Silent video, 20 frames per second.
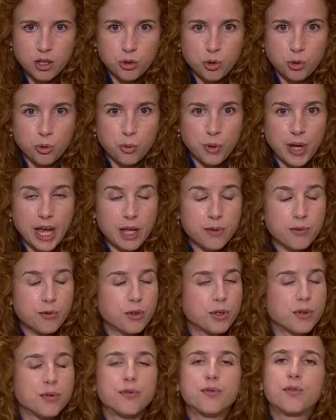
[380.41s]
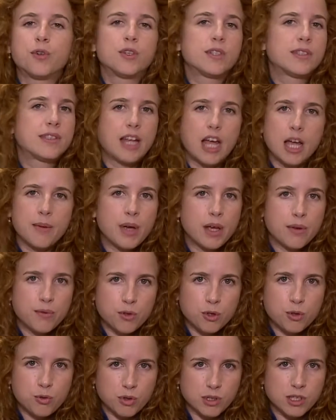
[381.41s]
to create for the first time
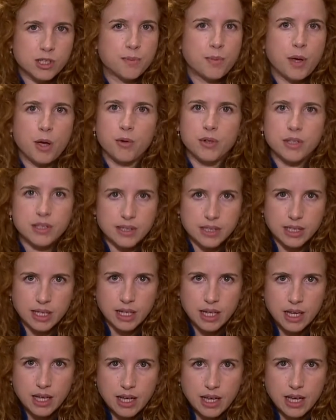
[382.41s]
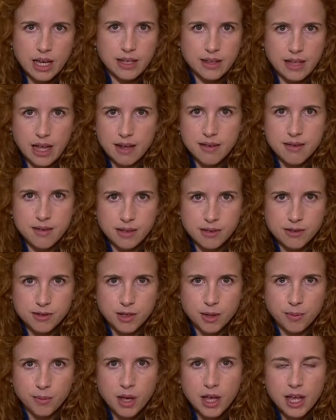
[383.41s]
ever transparency in that
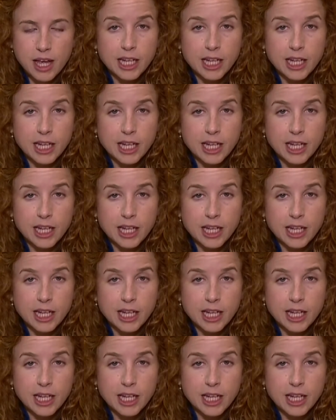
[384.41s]
system,